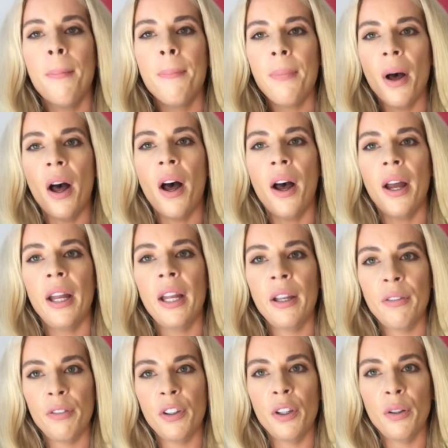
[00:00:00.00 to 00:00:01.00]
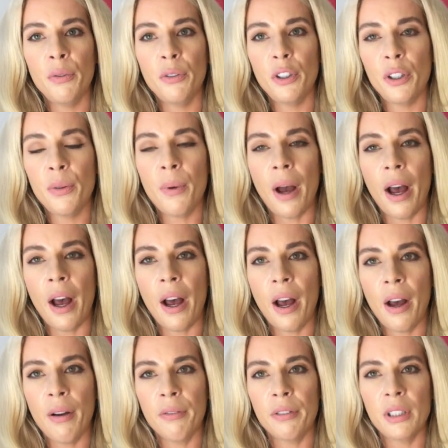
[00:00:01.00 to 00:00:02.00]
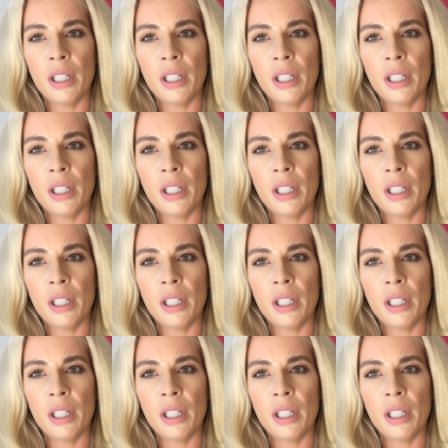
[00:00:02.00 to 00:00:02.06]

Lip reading: But if you do have